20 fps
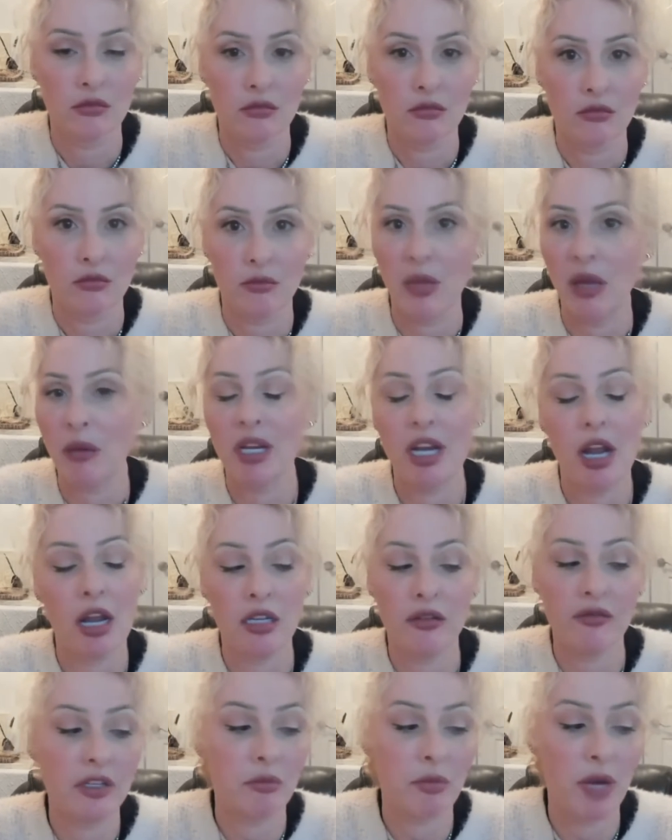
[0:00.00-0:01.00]
Maybe not
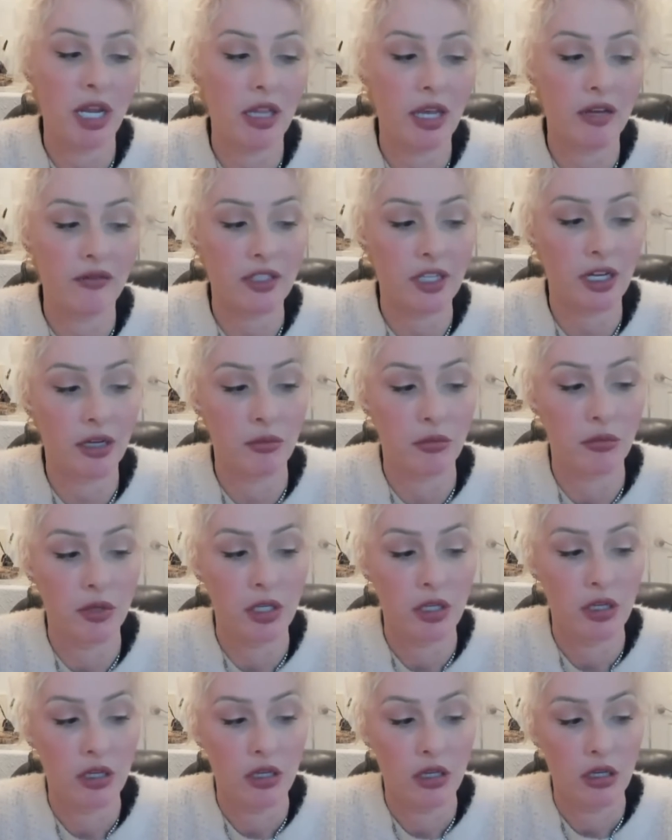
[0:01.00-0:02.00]
even in my lifetime.
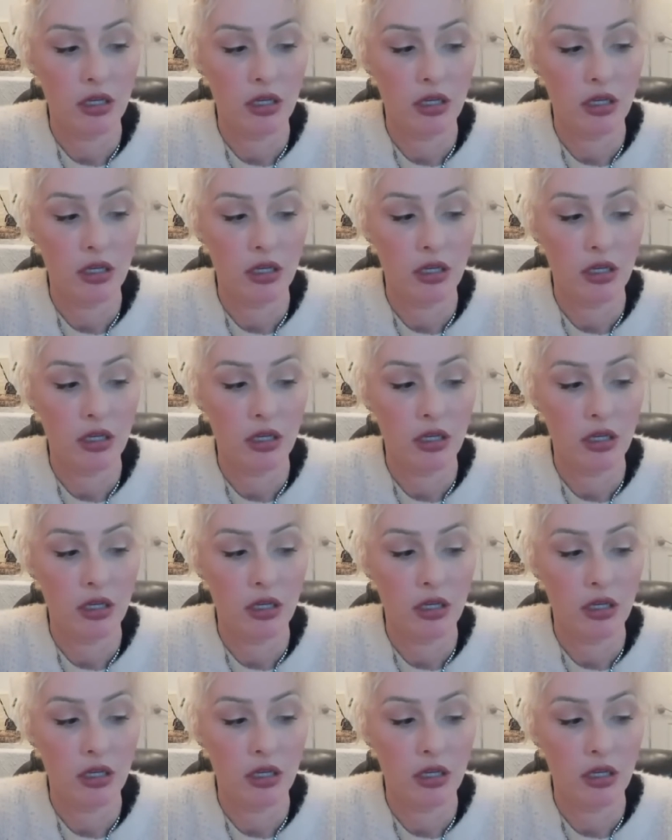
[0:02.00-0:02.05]
All